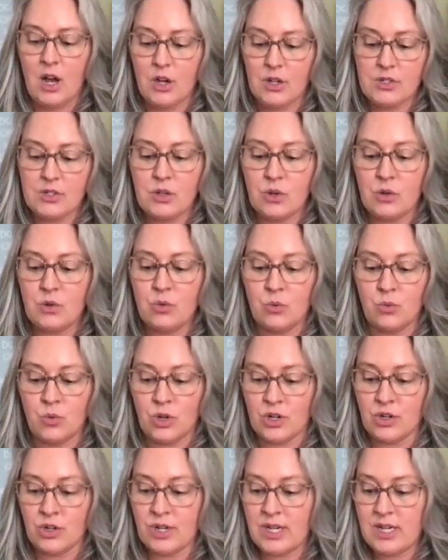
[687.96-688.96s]
Also
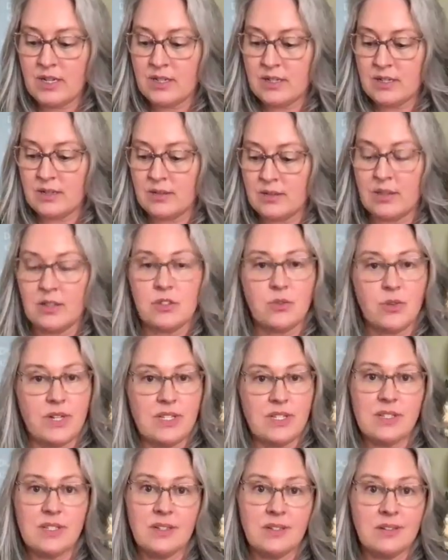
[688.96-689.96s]
worried the
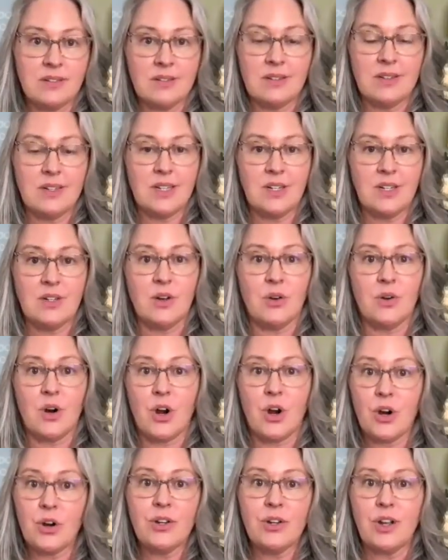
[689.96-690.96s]
trees in,
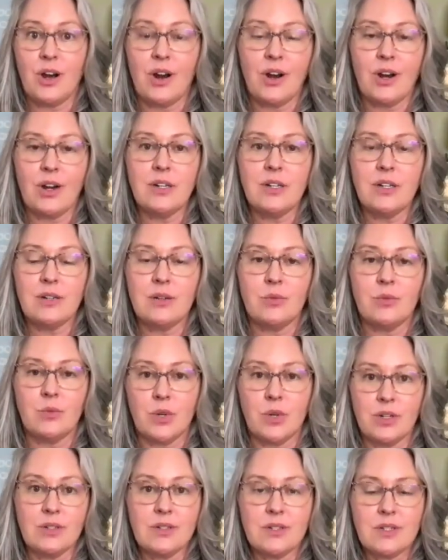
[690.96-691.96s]
her yard
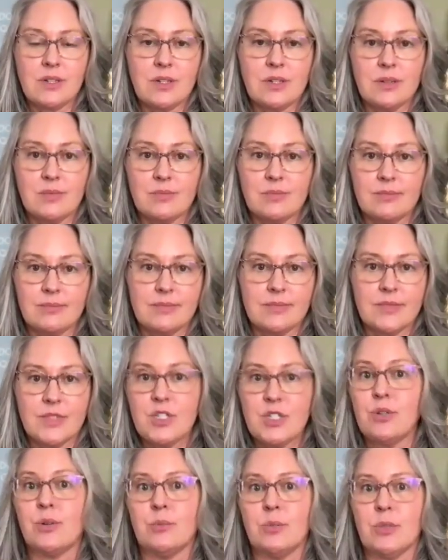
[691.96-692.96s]
weren't
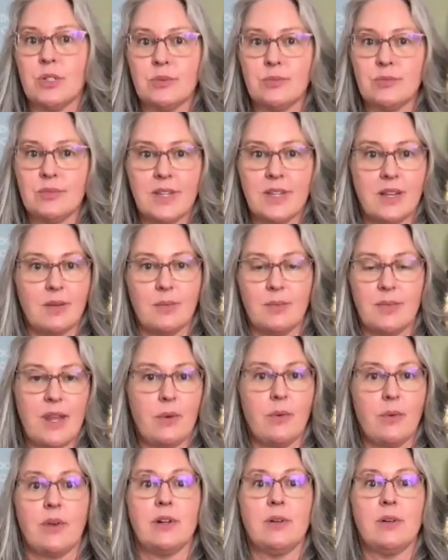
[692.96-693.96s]
suitable.
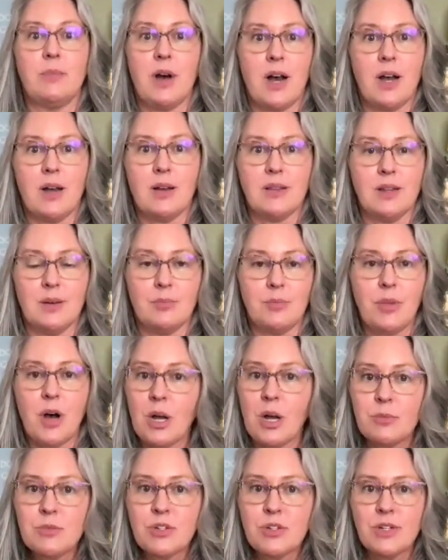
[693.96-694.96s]
They were going to pop the
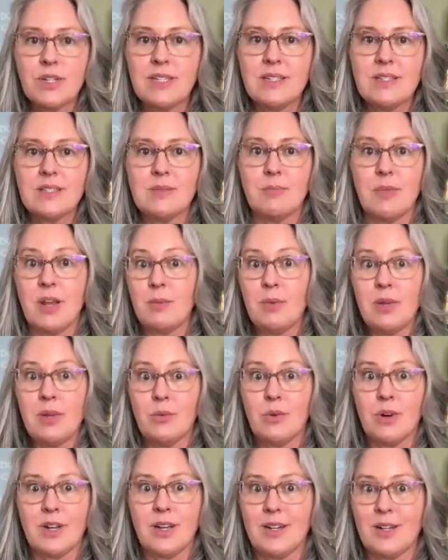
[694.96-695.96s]
palm trees.
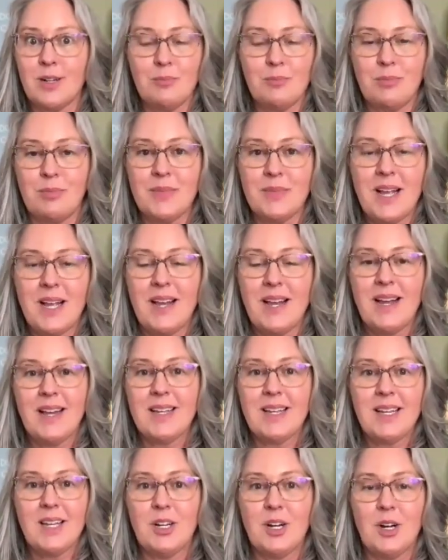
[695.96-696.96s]
Maybe we're going to,
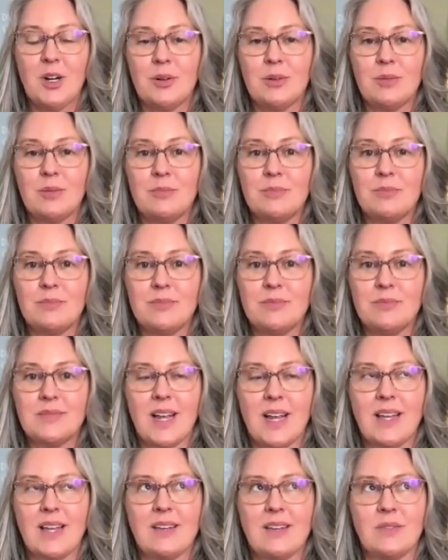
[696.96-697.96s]
you know,
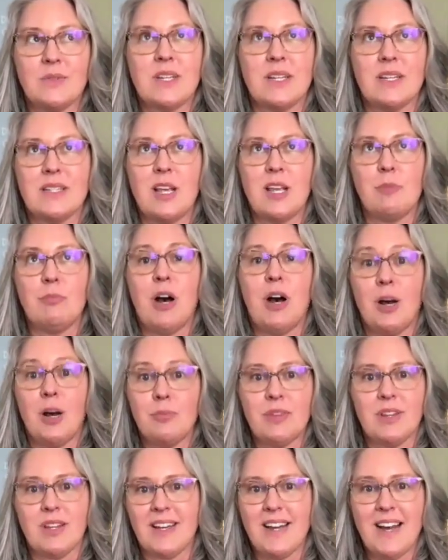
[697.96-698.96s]
was going to say
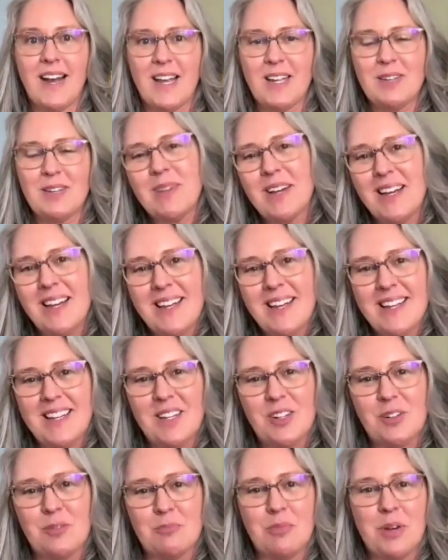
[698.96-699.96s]
pop the kite, but
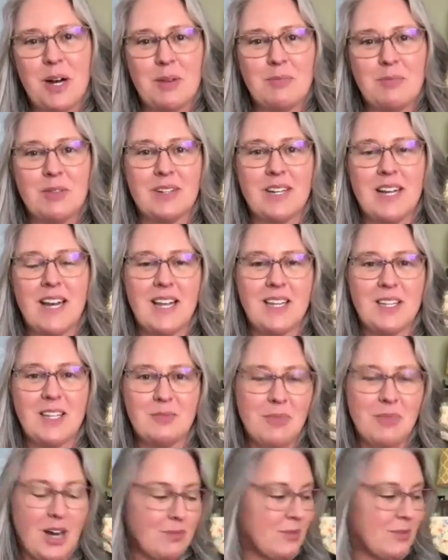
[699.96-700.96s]
you don't pop a kite,
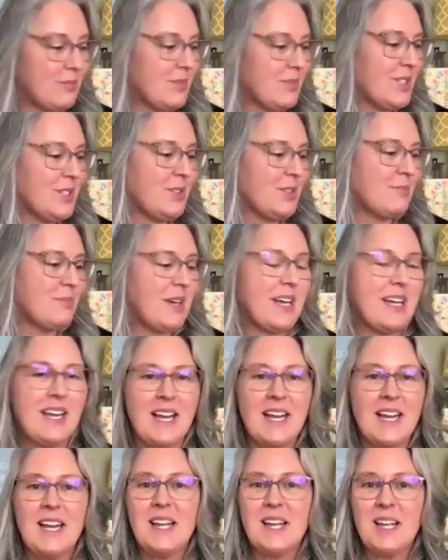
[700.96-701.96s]
you pop a balloon, but
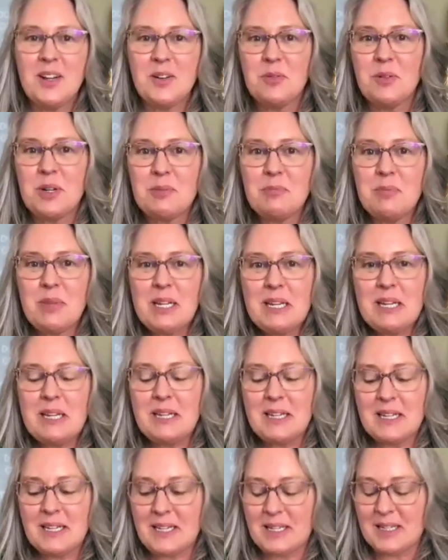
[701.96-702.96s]
it would
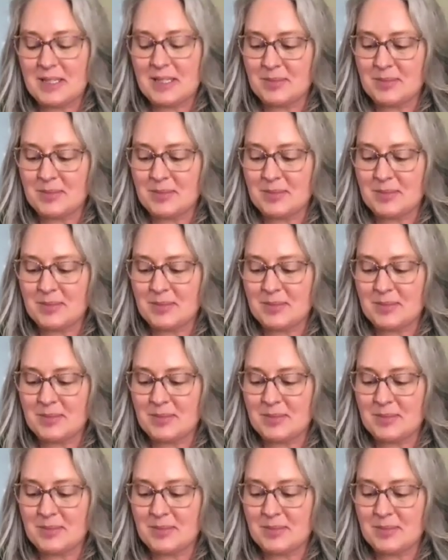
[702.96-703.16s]
be